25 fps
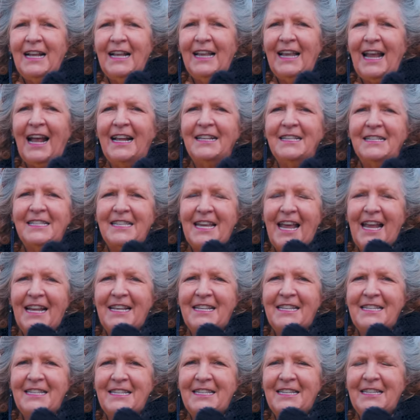Land's
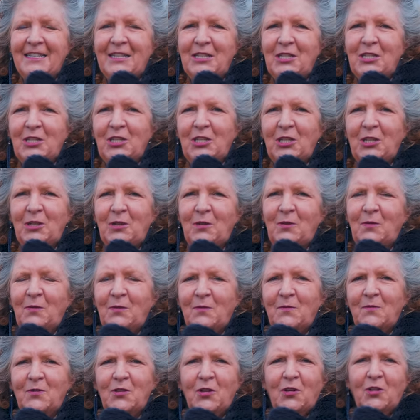End to
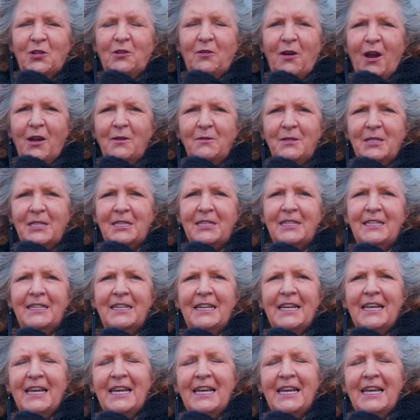John O'Groats